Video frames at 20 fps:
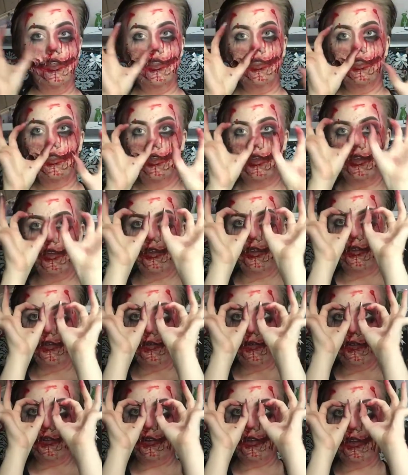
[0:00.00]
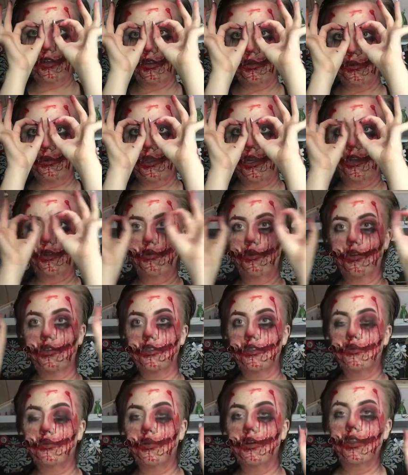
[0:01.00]
the full-on black
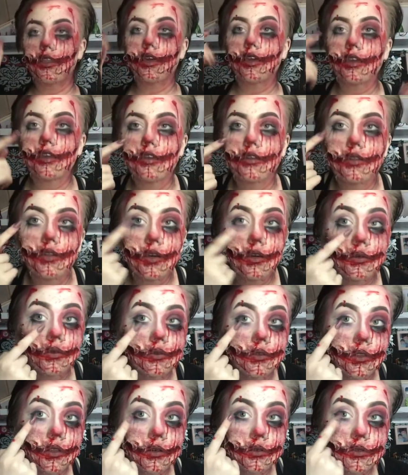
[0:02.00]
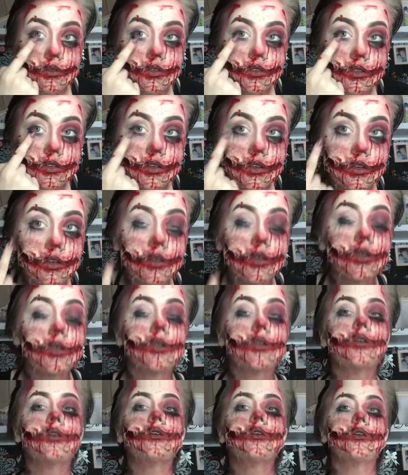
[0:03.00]
ones, but like, you know, those
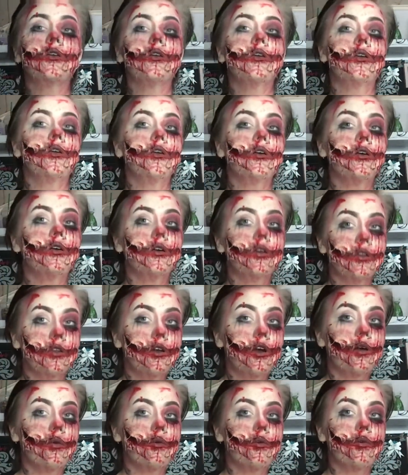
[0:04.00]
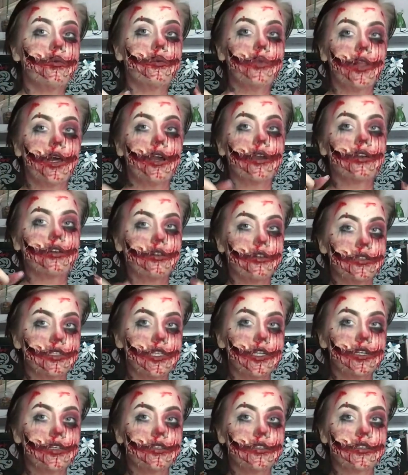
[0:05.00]
normal black
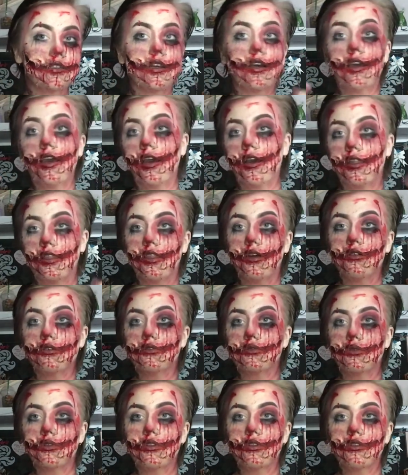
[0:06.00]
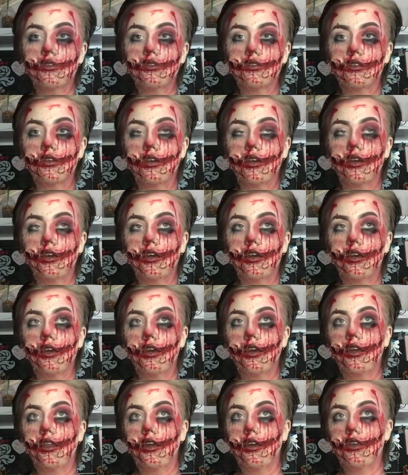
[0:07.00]
contacts, I had those ones,
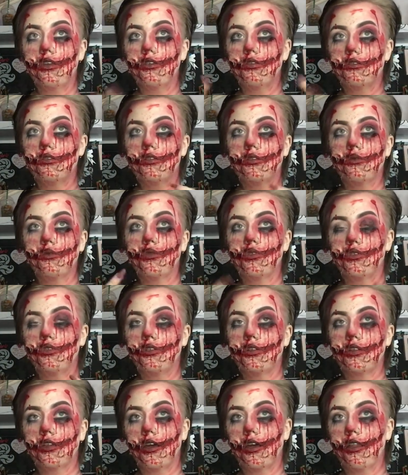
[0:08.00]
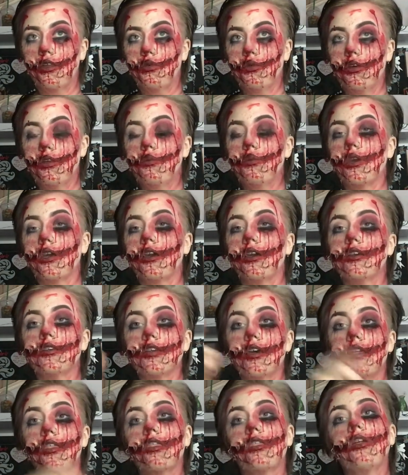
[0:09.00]
and I used them during the Halloween because
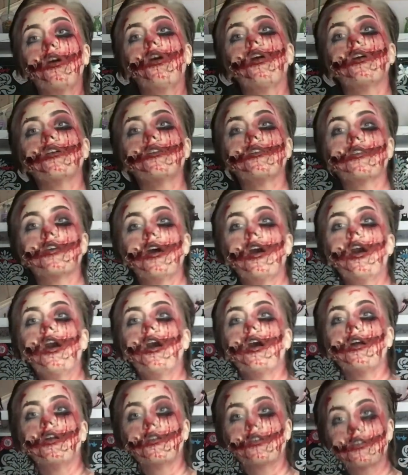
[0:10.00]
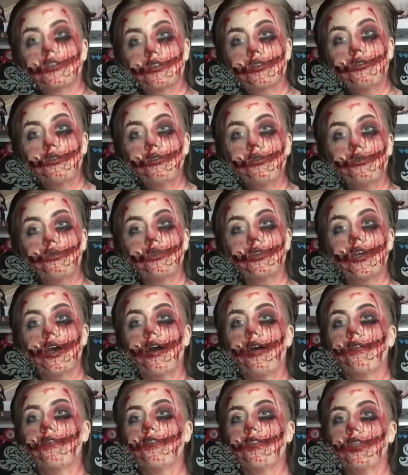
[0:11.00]
I thought our school would
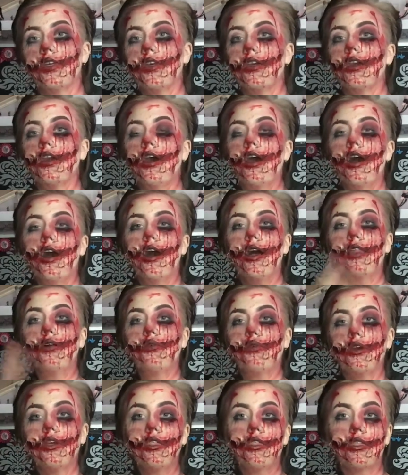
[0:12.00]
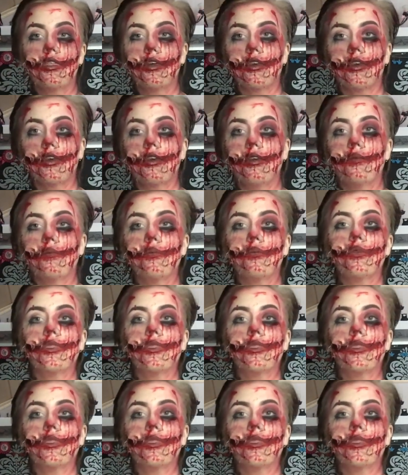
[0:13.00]
have the Halloween thingy,